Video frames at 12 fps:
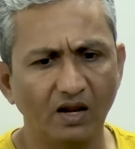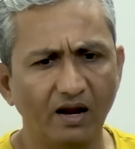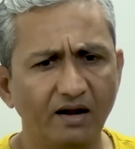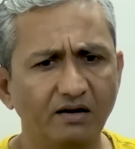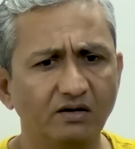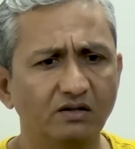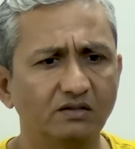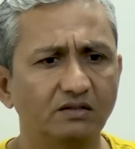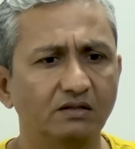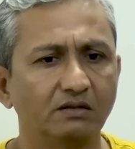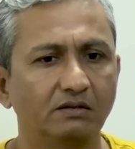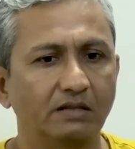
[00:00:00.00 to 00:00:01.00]
and
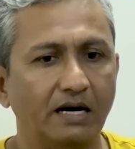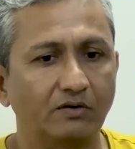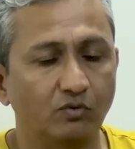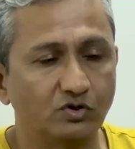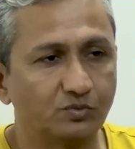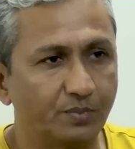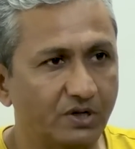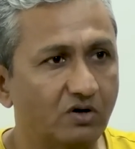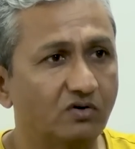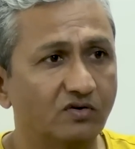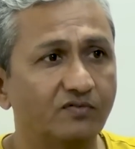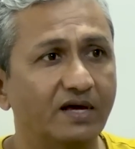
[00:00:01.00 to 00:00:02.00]
that was
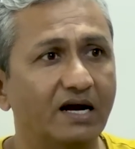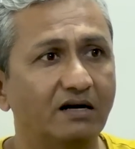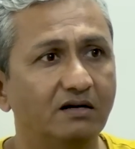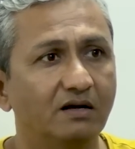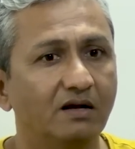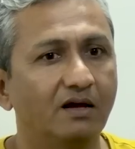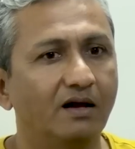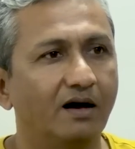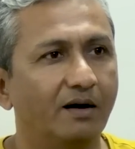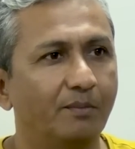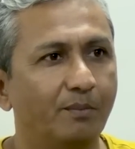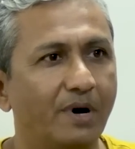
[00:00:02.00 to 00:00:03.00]
because of that
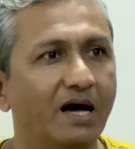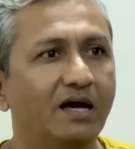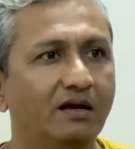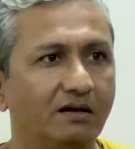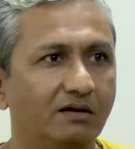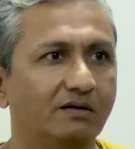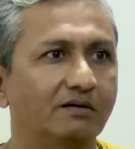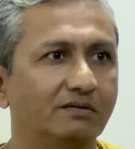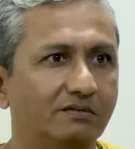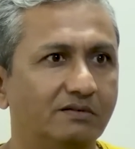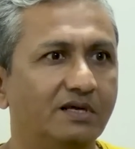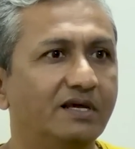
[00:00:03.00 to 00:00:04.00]
my
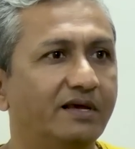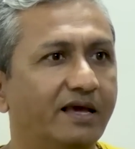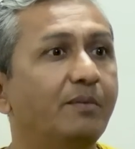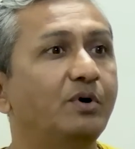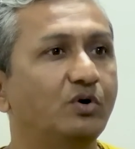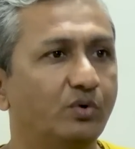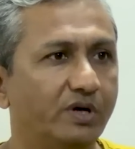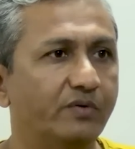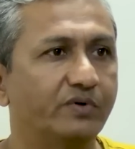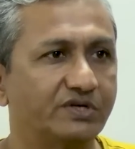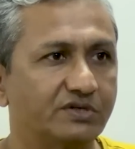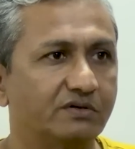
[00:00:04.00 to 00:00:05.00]
thing came into
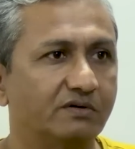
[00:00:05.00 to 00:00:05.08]
equation.